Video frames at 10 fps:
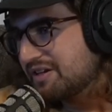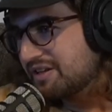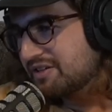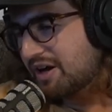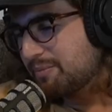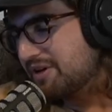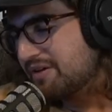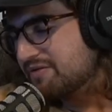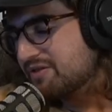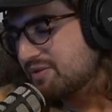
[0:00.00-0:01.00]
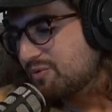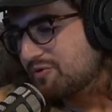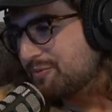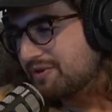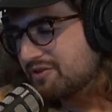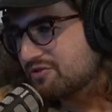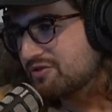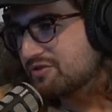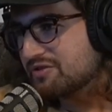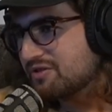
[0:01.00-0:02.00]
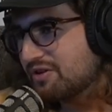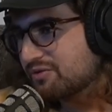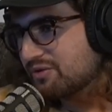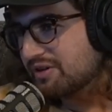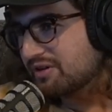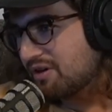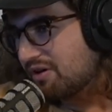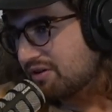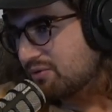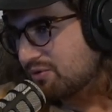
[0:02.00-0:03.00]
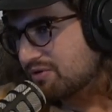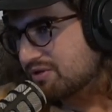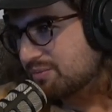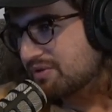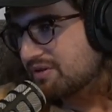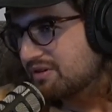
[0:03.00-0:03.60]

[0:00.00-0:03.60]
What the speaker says: Yeah, I mean, I haven't seen the movie, but they should have just gone through like a doggy door or something.